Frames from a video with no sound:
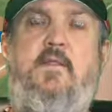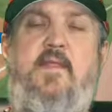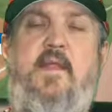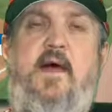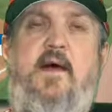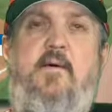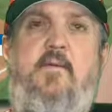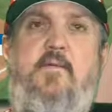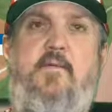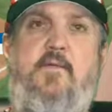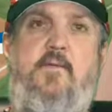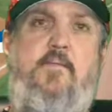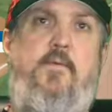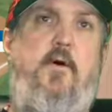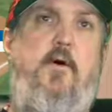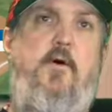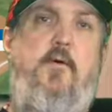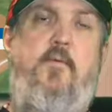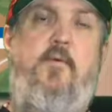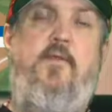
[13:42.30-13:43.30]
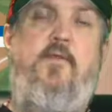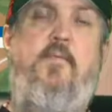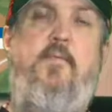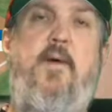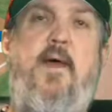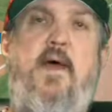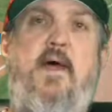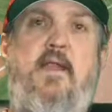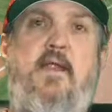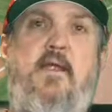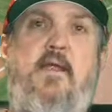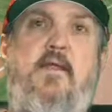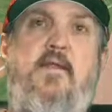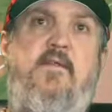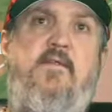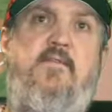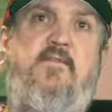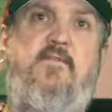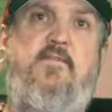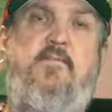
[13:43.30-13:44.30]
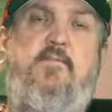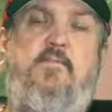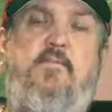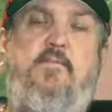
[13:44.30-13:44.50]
that the part where the bed is